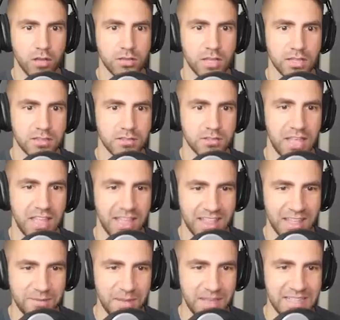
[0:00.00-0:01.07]

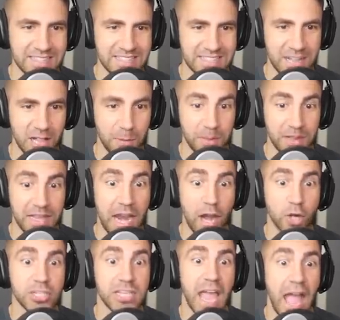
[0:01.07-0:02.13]
That meat's still up in the
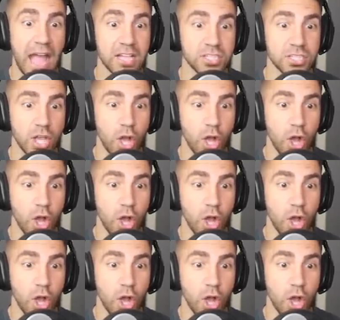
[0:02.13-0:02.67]
air, yes!